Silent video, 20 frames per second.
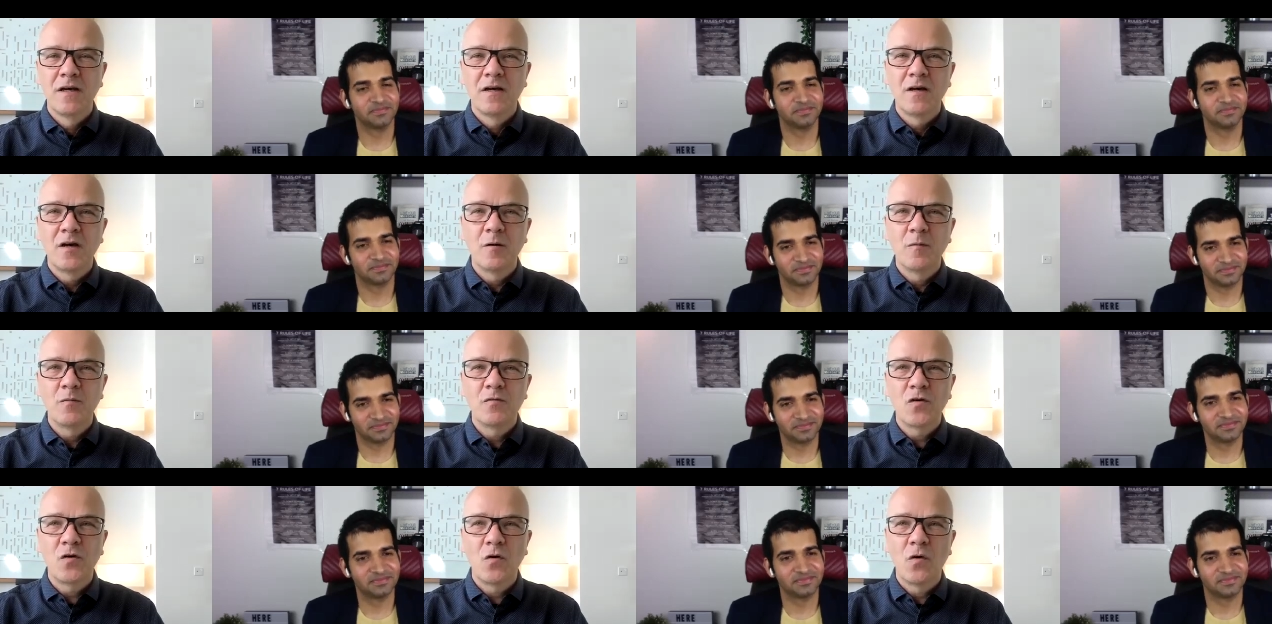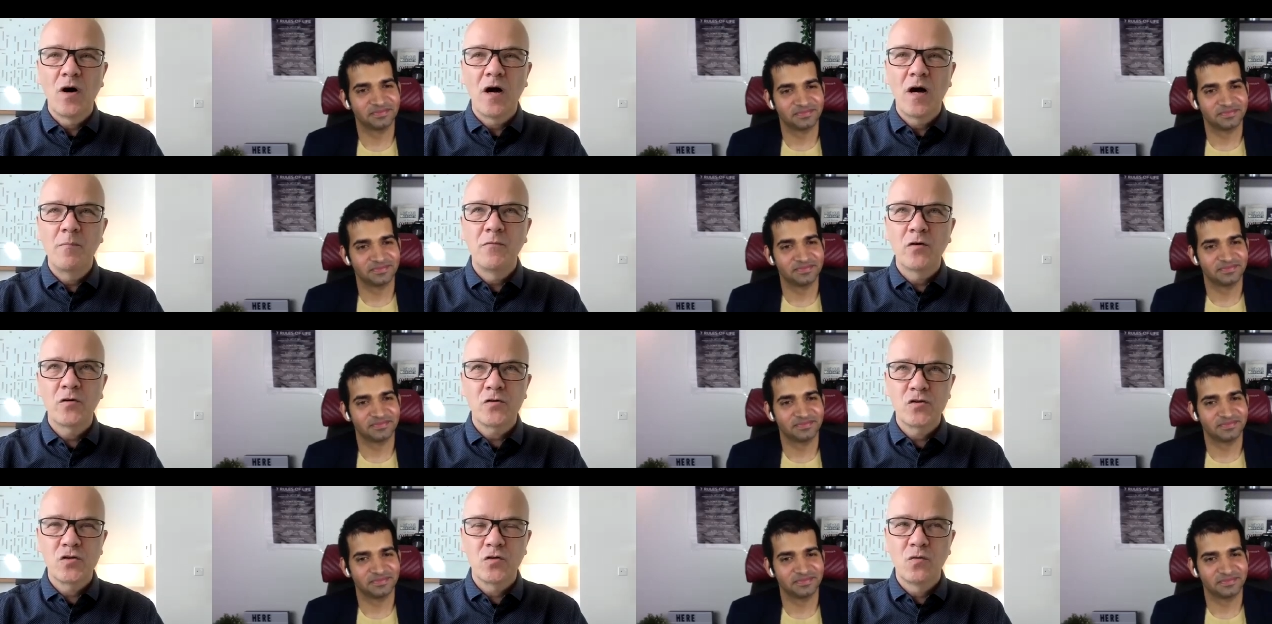Speaker 1: Um, so I'm
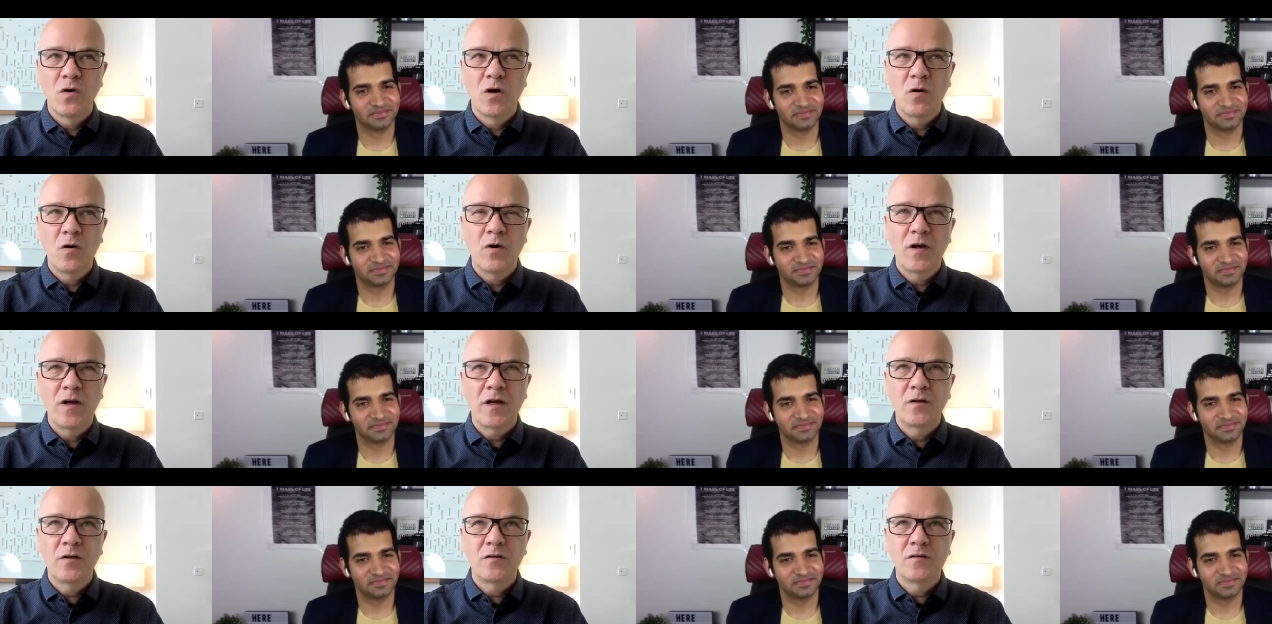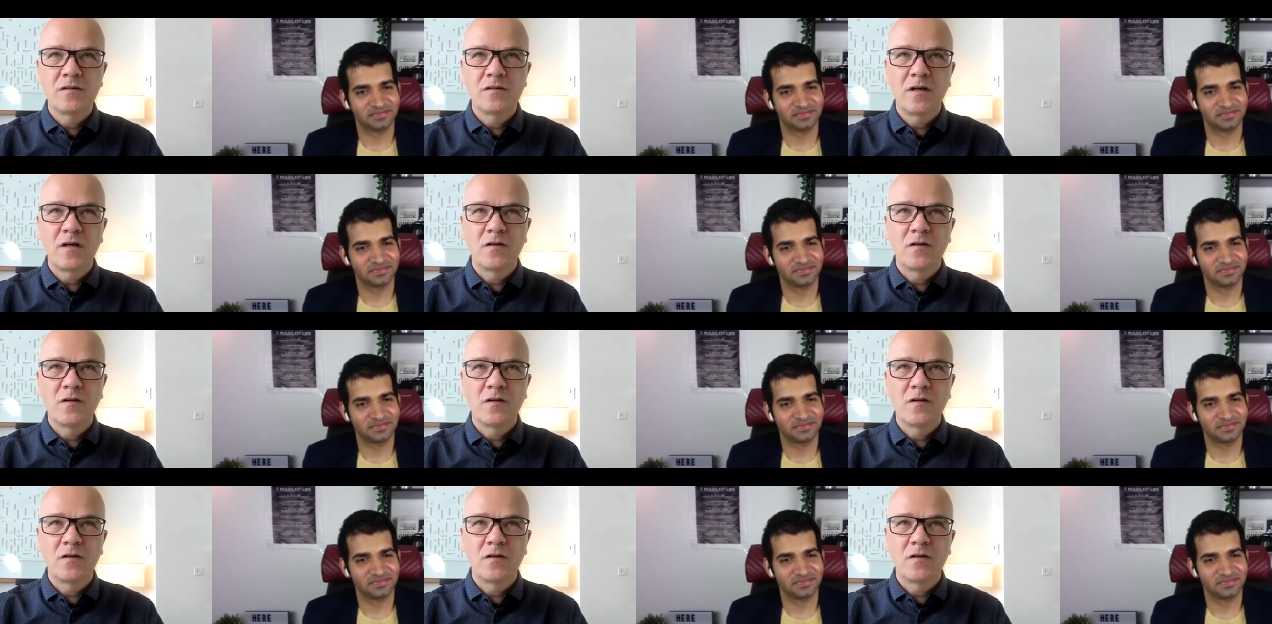not sure what I could tell